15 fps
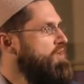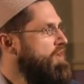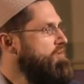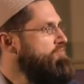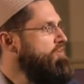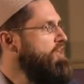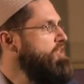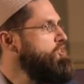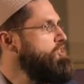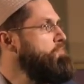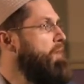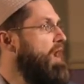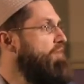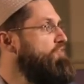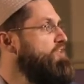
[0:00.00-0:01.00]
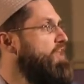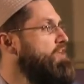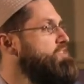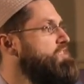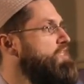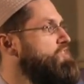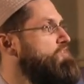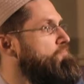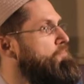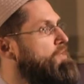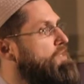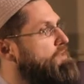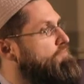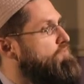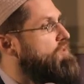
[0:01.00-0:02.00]
and really just having that sense of
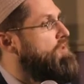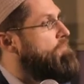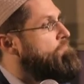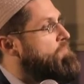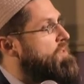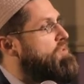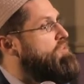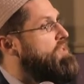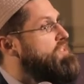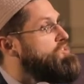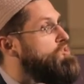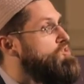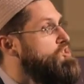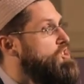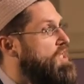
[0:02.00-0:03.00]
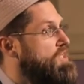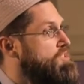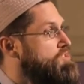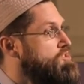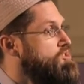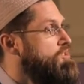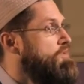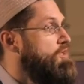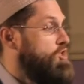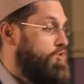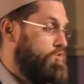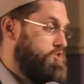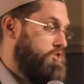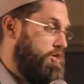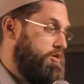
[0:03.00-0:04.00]
belief that things could change
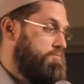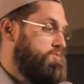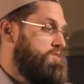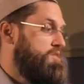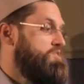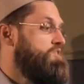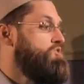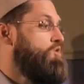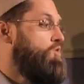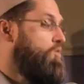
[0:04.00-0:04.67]
your circumstances,